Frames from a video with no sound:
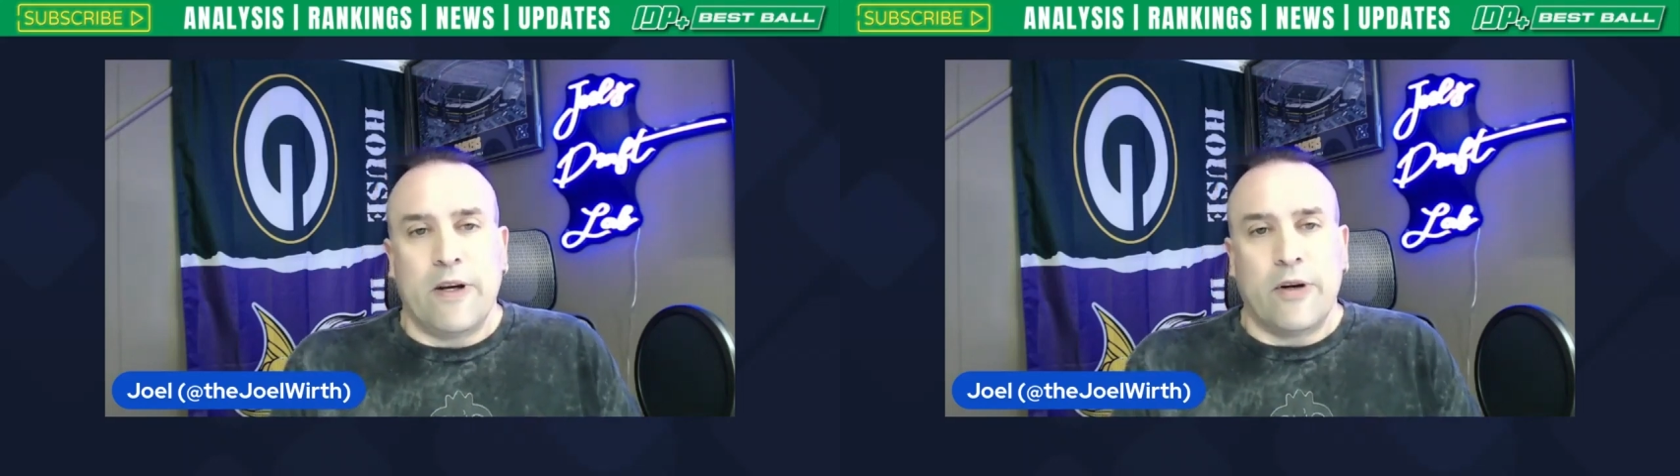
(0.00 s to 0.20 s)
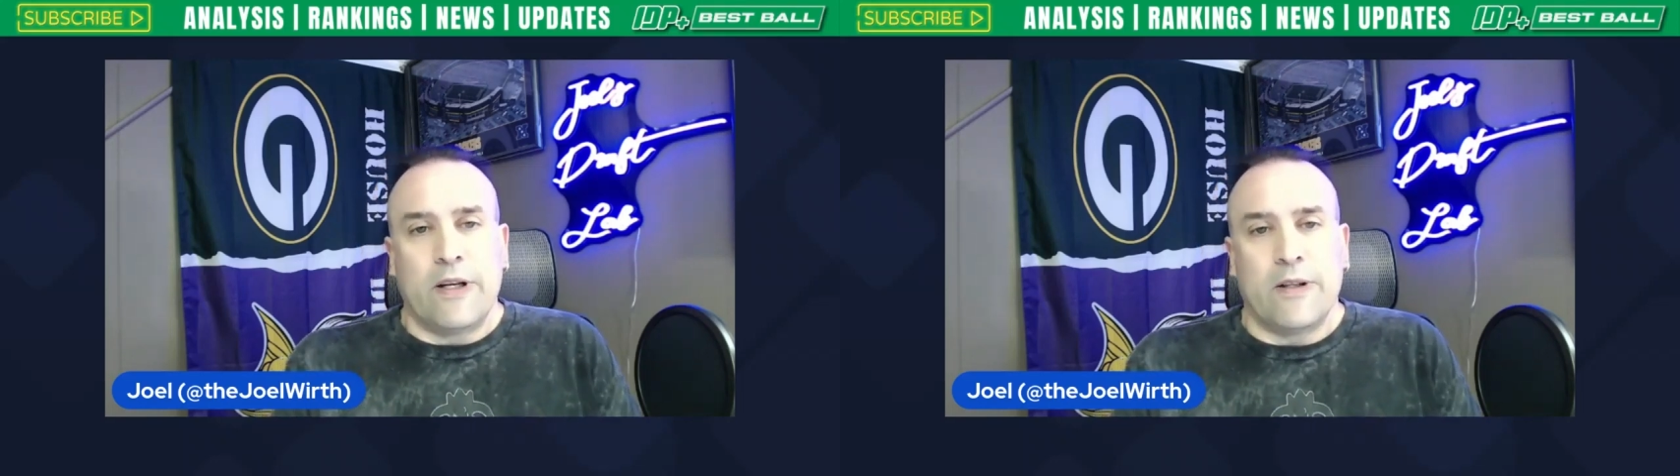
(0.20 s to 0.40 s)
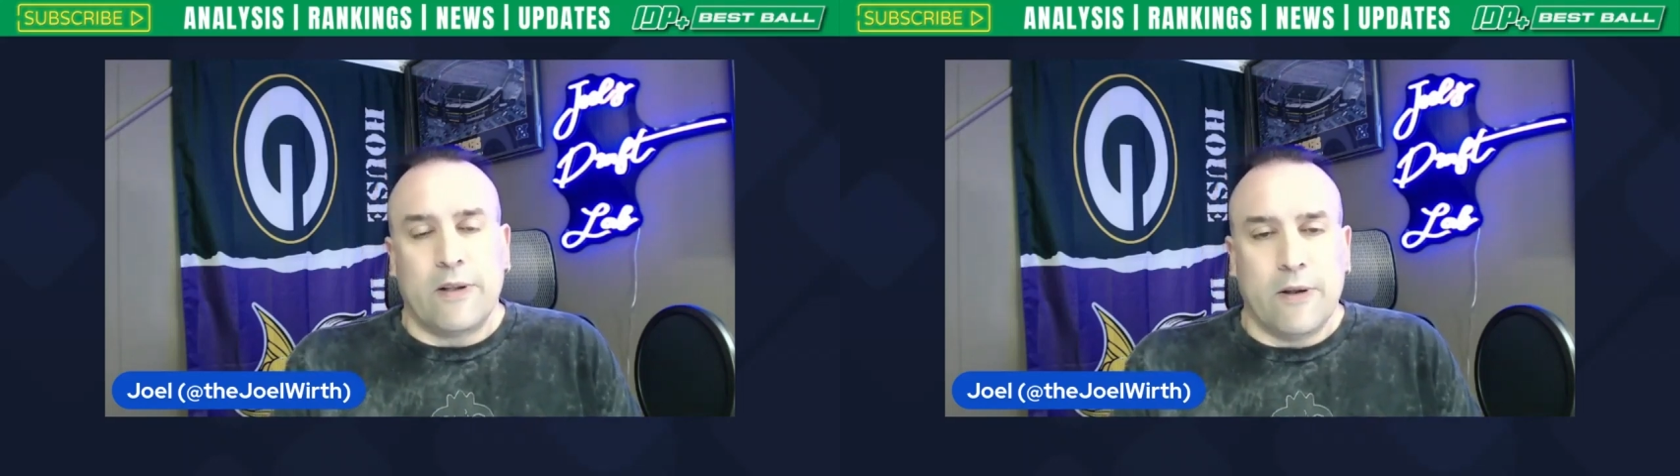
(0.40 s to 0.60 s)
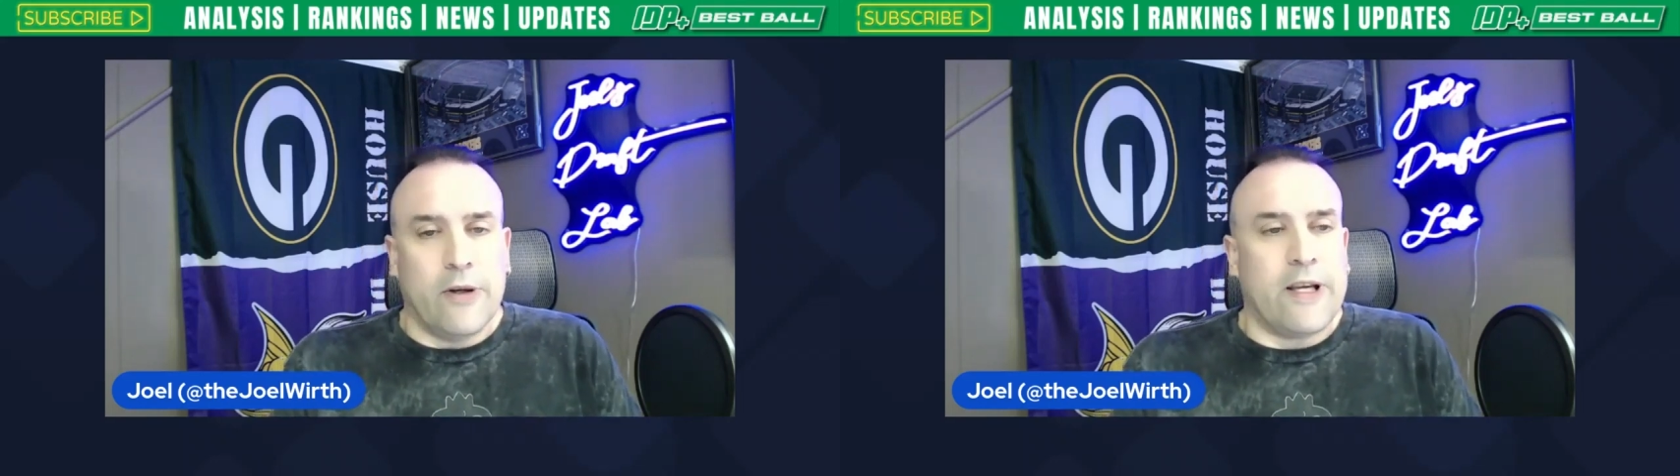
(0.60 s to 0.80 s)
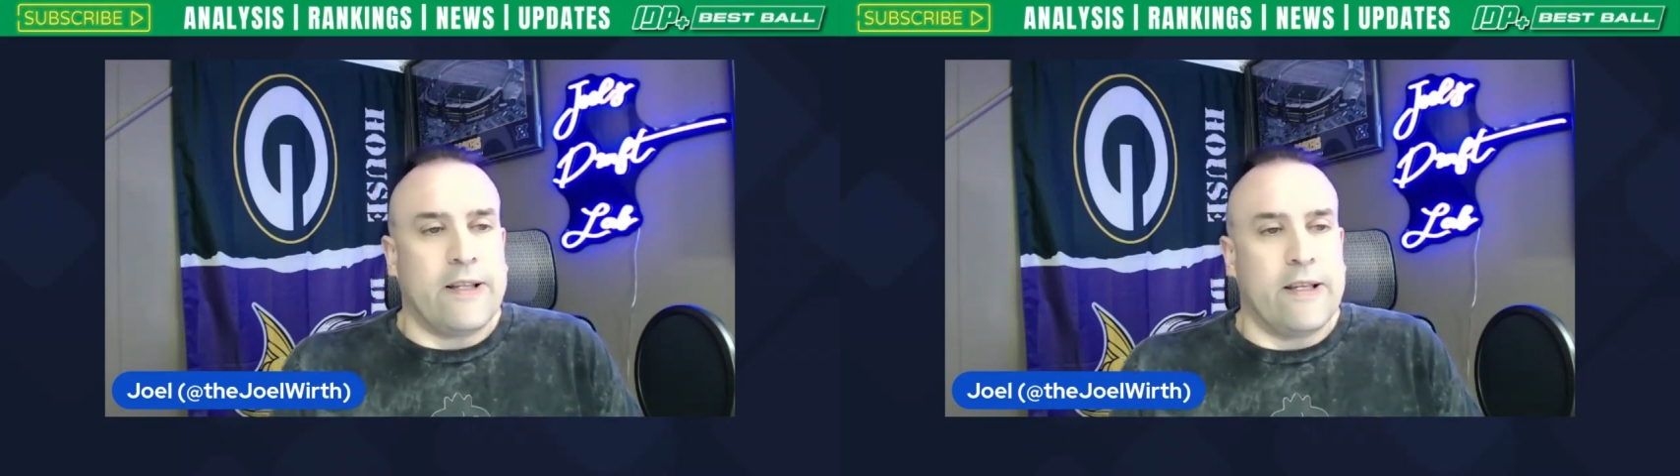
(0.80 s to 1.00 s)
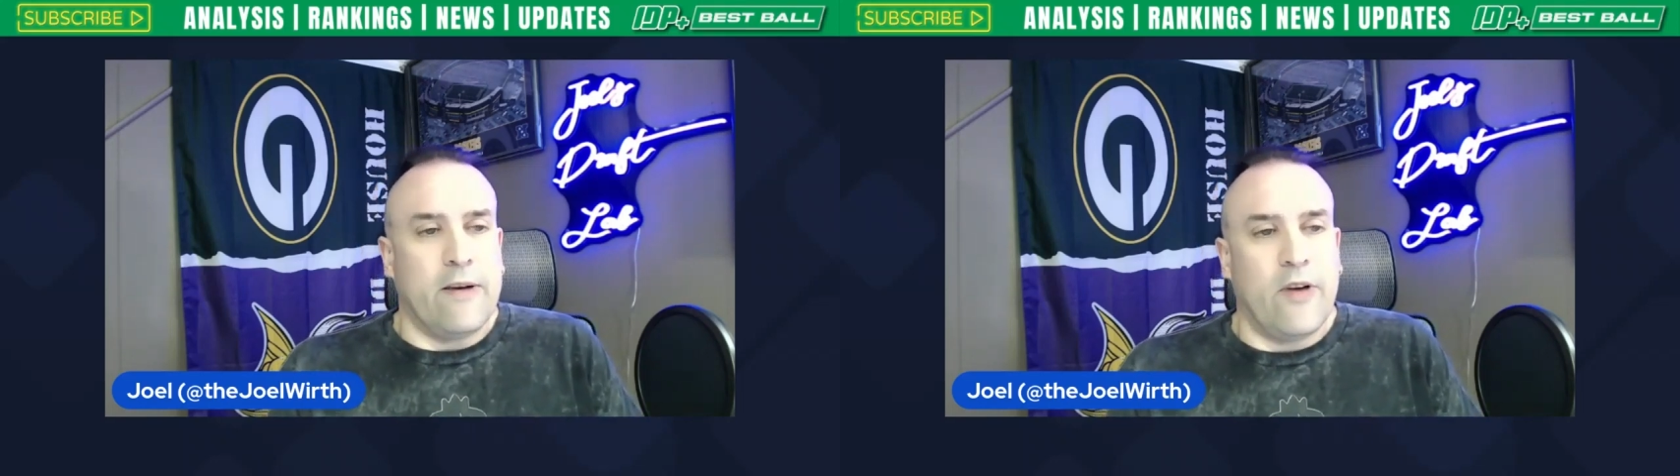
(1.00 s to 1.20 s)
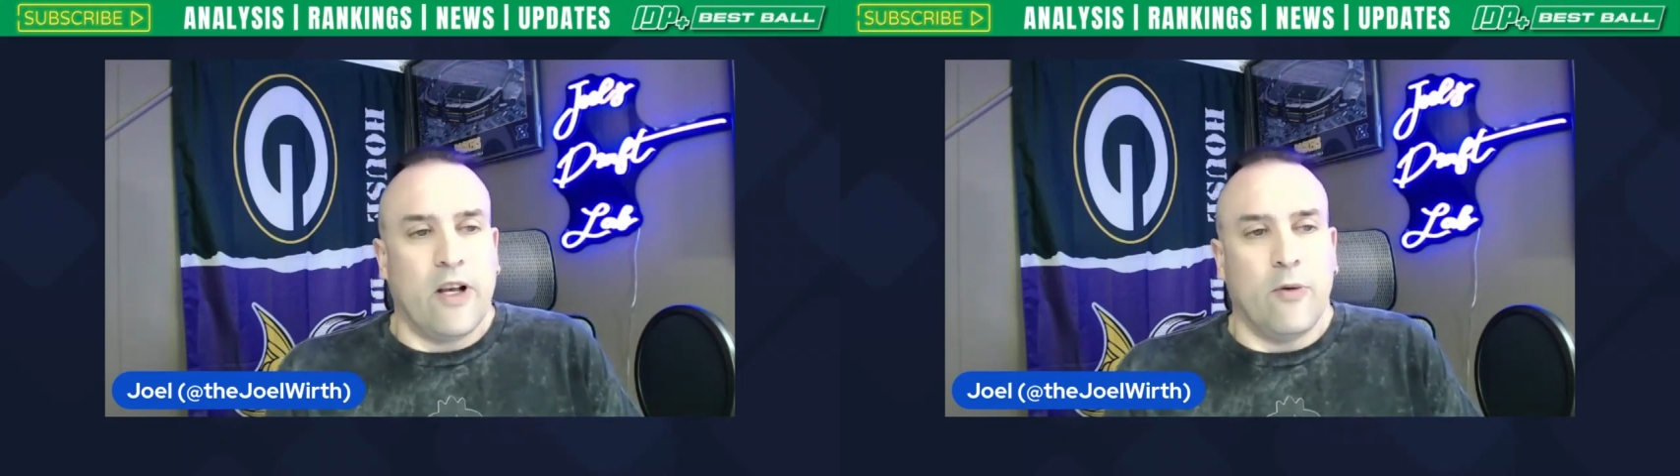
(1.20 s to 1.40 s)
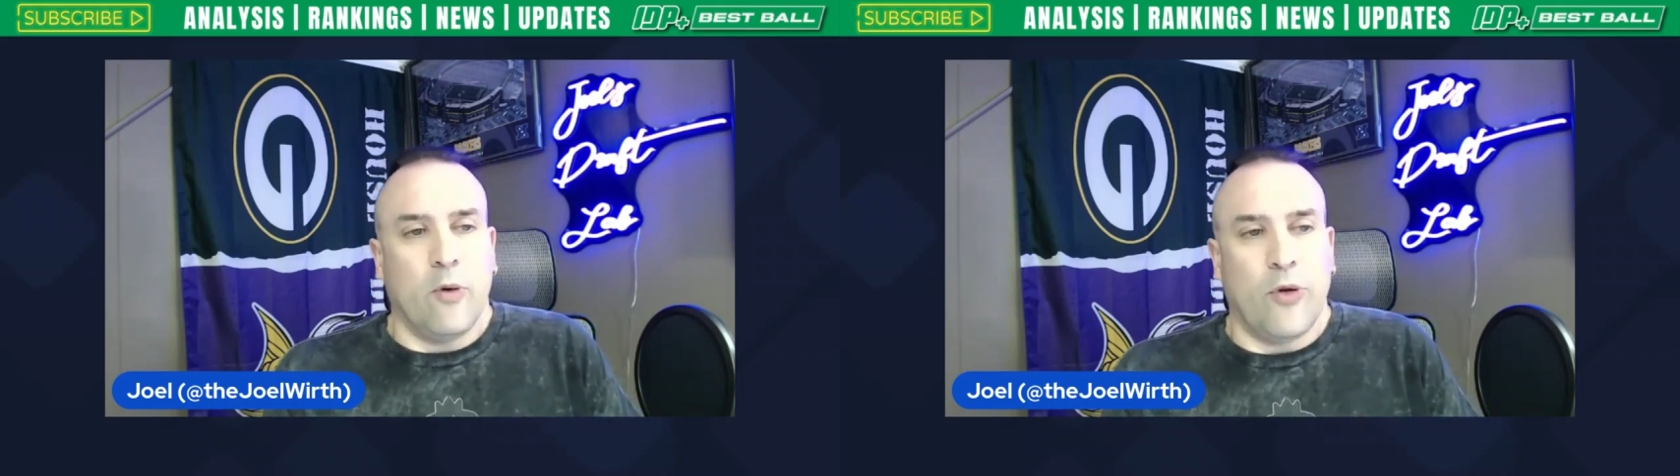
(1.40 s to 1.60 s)
You're going to look at the
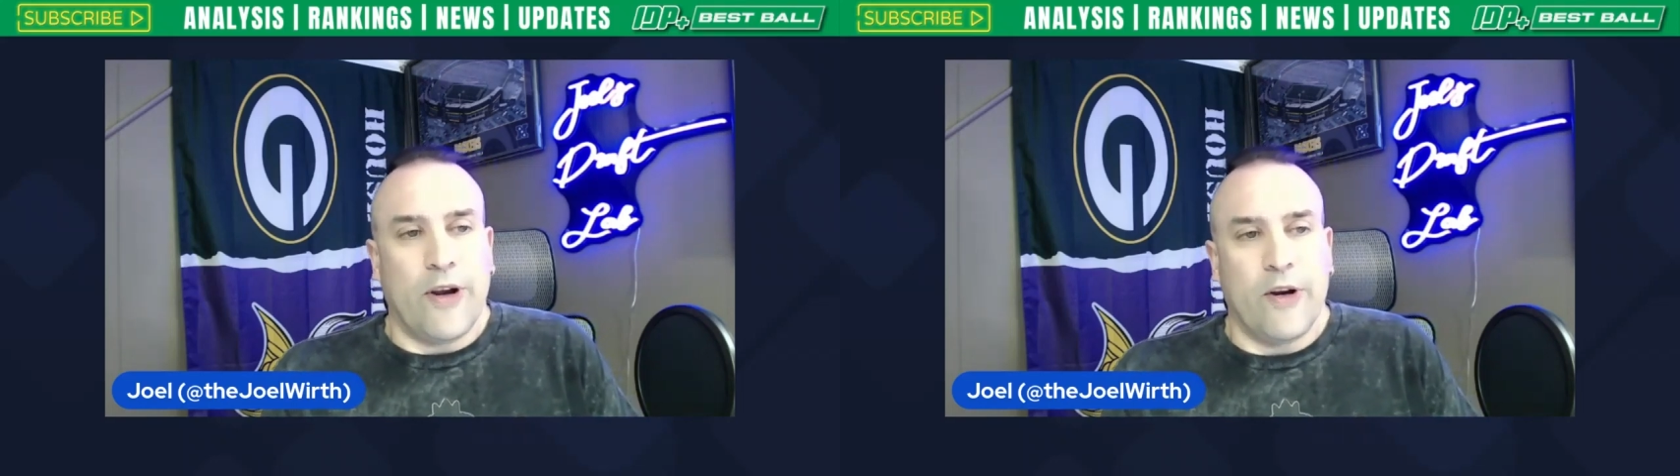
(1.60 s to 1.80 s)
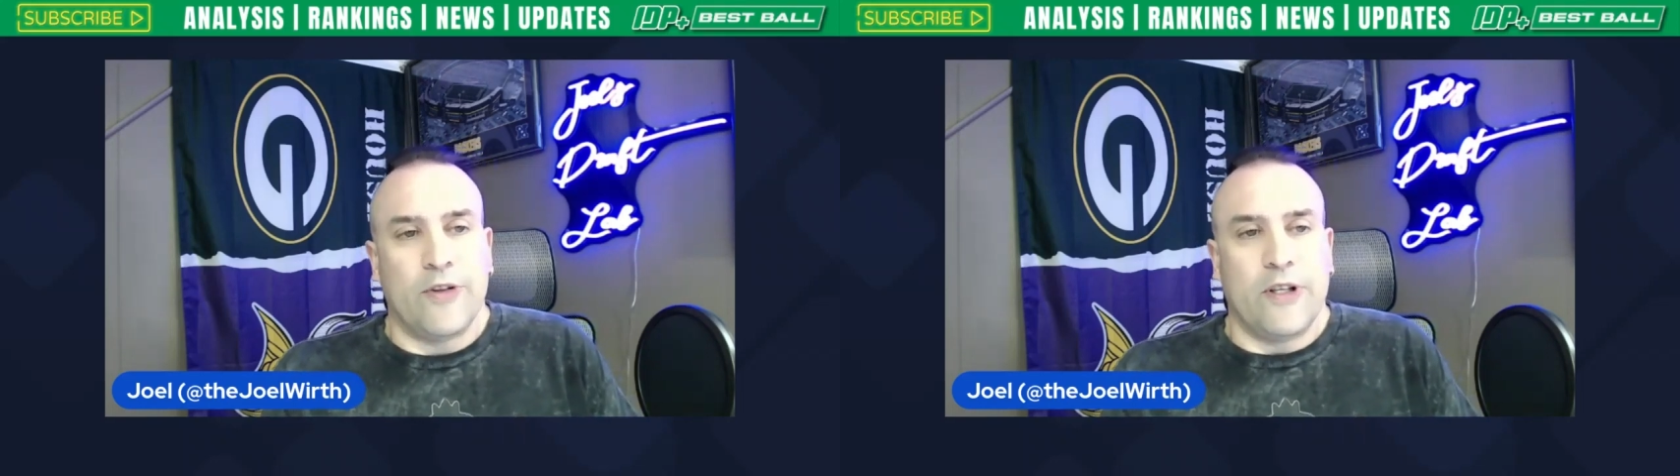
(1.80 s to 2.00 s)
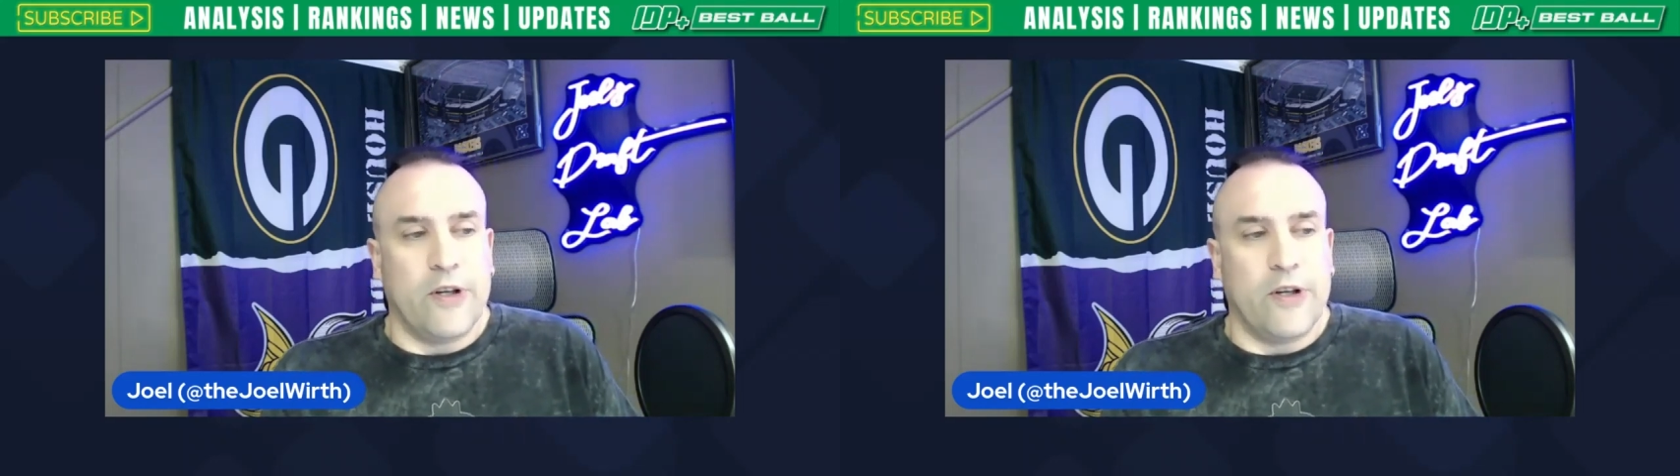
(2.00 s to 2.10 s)
available players and